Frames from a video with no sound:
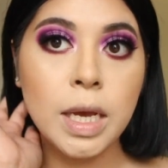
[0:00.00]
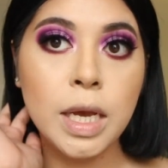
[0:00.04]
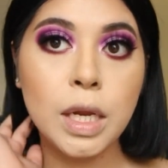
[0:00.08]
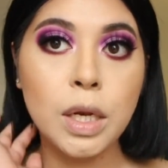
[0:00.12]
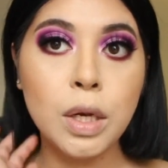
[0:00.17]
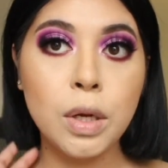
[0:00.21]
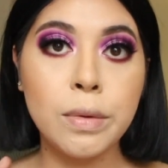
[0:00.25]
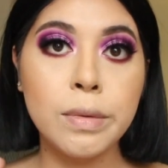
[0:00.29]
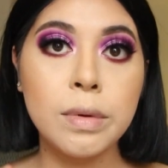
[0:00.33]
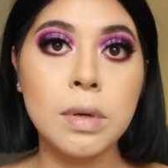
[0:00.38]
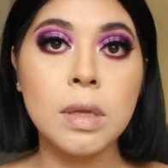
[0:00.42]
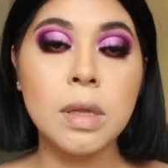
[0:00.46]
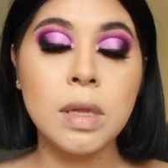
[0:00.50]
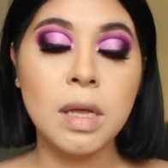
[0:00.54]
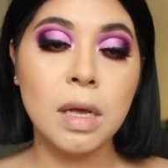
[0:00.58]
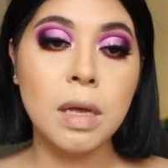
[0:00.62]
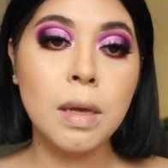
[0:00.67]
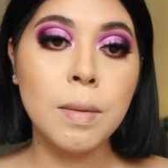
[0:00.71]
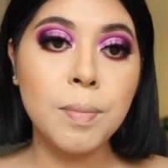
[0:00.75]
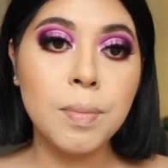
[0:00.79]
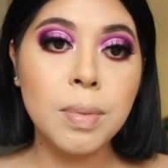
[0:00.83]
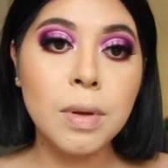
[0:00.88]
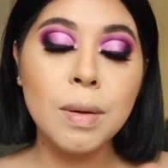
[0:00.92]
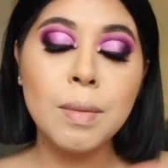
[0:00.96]
a nude
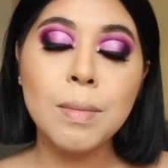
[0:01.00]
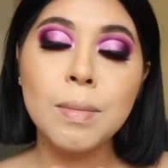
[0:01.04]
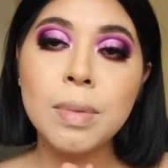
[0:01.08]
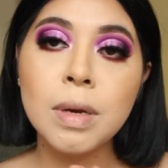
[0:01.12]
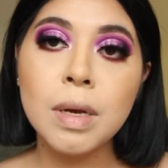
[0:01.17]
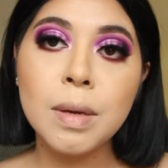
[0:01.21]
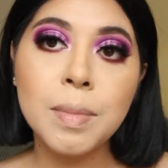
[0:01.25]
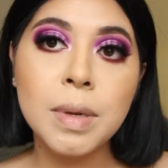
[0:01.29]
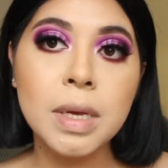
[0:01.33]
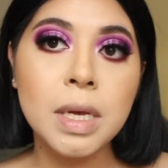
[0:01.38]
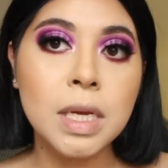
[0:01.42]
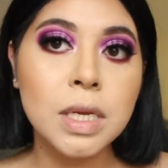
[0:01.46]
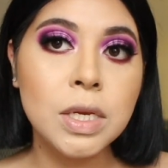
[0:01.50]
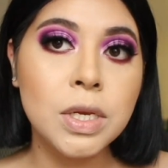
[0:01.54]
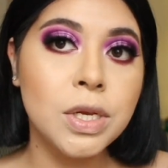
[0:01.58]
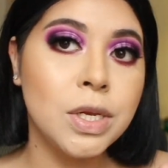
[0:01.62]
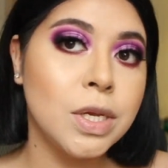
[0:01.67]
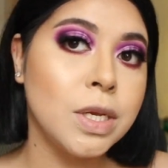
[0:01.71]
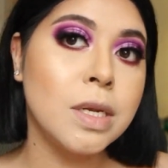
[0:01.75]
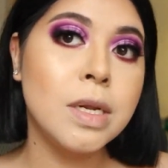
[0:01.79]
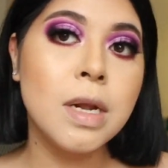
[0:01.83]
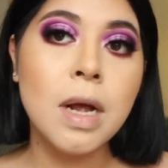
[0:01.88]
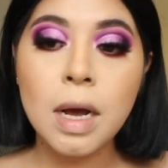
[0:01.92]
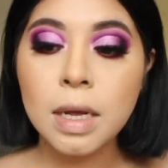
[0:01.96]
lip, but
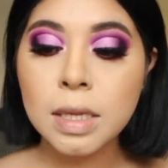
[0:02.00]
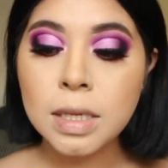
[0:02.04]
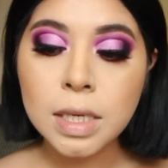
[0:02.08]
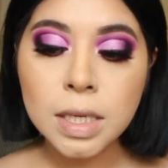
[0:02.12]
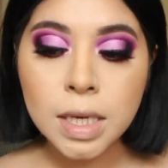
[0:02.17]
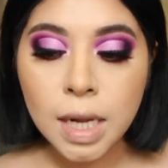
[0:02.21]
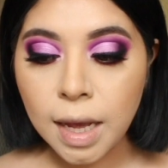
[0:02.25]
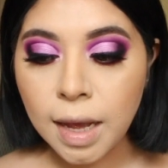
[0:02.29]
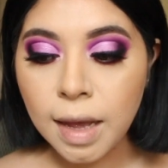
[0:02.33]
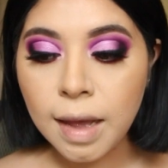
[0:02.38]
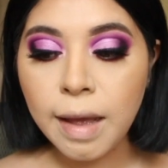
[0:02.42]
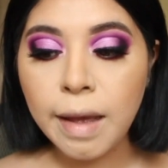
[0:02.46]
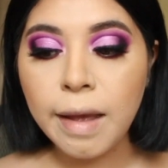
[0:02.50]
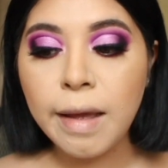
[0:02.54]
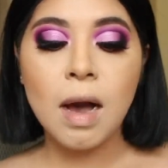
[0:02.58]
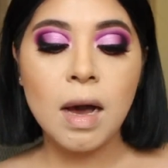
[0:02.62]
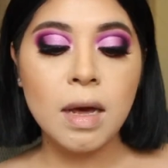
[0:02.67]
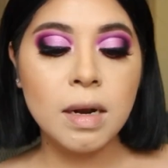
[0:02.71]
bitch, not today.